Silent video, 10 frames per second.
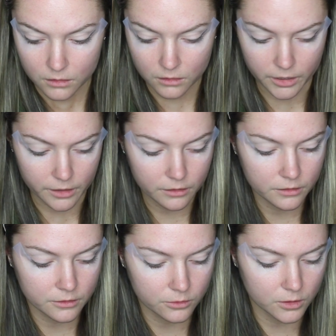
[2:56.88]
Okay,
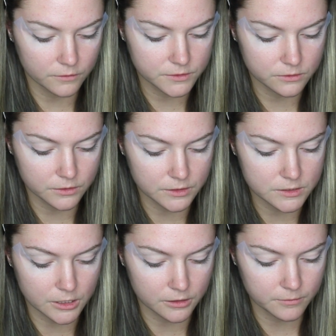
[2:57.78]
we're off to a good
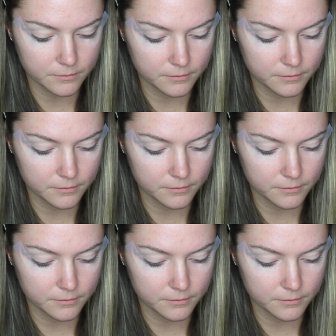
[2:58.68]
start.